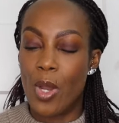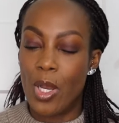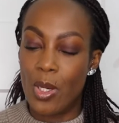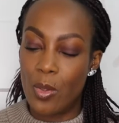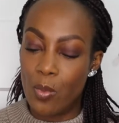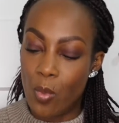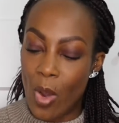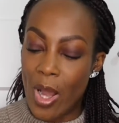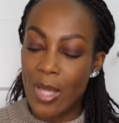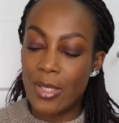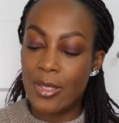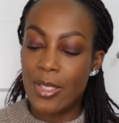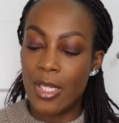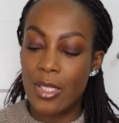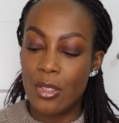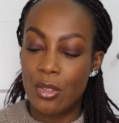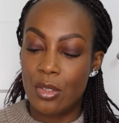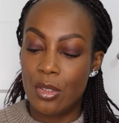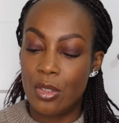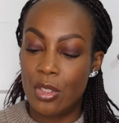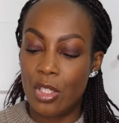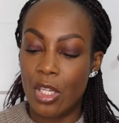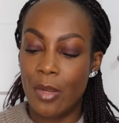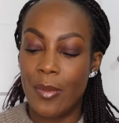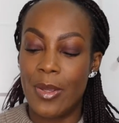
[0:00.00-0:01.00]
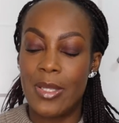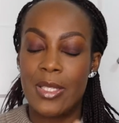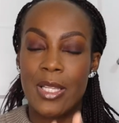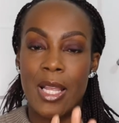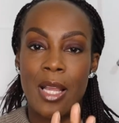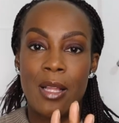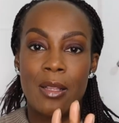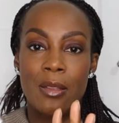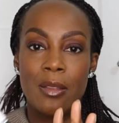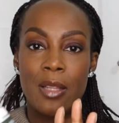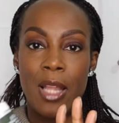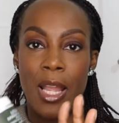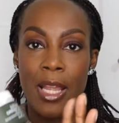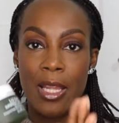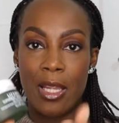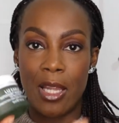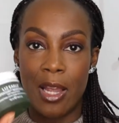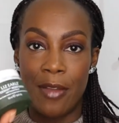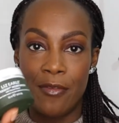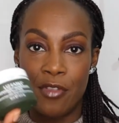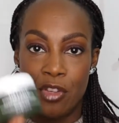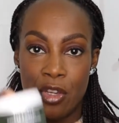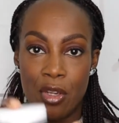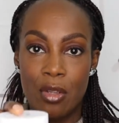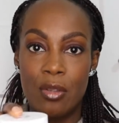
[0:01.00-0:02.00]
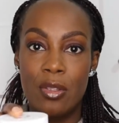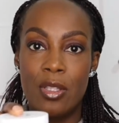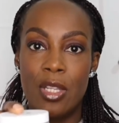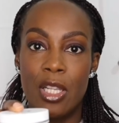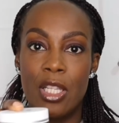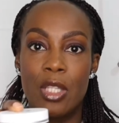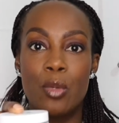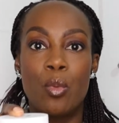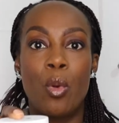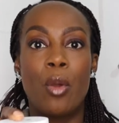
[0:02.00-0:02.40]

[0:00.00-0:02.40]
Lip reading: what I tend to do is I've used this